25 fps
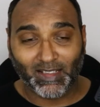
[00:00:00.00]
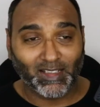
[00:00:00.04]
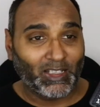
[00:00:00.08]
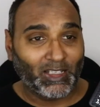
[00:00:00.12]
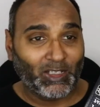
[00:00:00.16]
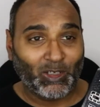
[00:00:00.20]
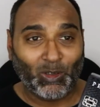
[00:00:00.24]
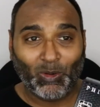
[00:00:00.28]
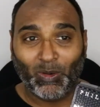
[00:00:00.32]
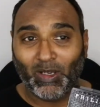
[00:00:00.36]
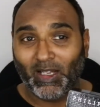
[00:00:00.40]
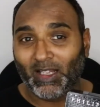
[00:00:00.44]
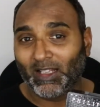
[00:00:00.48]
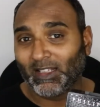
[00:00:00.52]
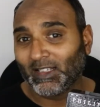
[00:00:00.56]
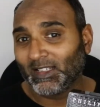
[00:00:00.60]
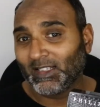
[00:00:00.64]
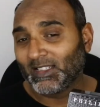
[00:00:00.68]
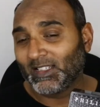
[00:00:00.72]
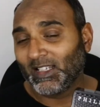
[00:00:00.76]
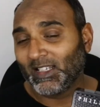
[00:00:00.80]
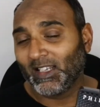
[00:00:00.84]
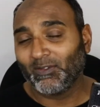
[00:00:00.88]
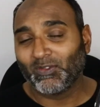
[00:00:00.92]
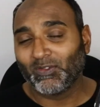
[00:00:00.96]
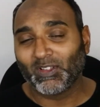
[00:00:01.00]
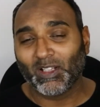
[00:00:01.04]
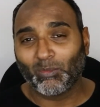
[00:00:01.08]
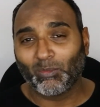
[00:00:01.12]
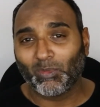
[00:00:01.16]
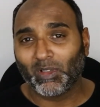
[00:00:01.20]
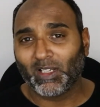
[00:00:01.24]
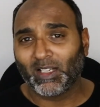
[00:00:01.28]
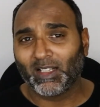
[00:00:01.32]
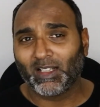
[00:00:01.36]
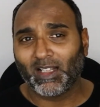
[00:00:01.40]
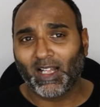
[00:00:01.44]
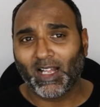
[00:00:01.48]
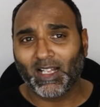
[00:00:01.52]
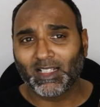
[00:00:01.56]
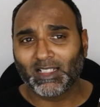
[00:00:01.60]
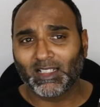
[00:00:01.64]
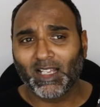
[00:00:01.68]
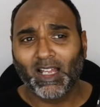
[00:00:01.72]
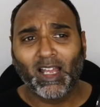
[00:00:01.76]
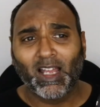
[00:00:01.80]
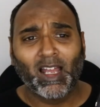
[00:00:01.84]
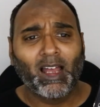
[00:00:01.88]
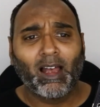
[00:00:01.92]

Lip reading: you know, and see if someone has it.